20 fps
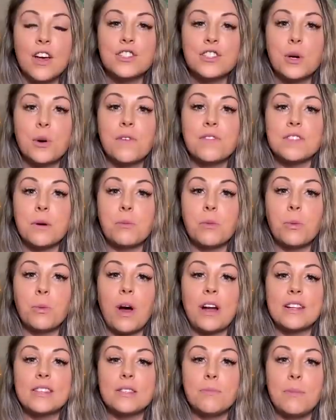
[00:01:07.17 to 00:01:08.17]
So if someone
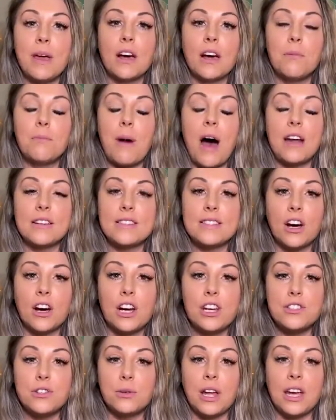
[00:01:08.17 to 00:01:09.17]
wanted to make a monetary
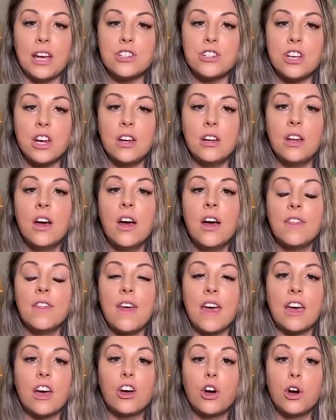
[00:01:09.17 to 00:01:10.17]
donation, they
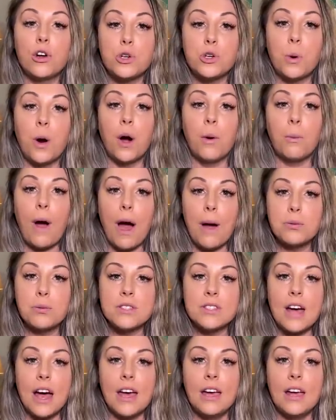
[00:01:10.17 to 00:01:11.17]
can go to our
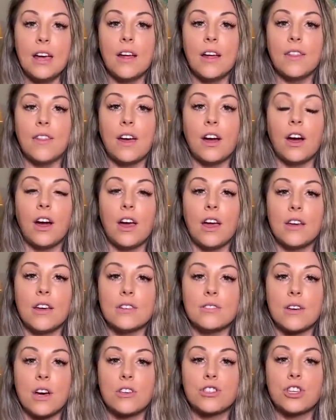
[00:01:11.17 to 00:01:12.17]
website and there is
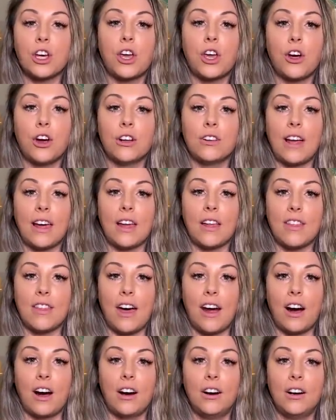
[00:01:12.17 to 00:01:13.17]
a secure link
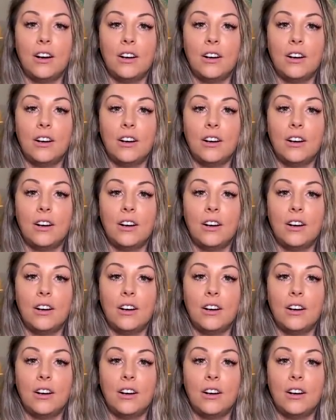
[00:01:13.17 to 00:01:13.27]
there.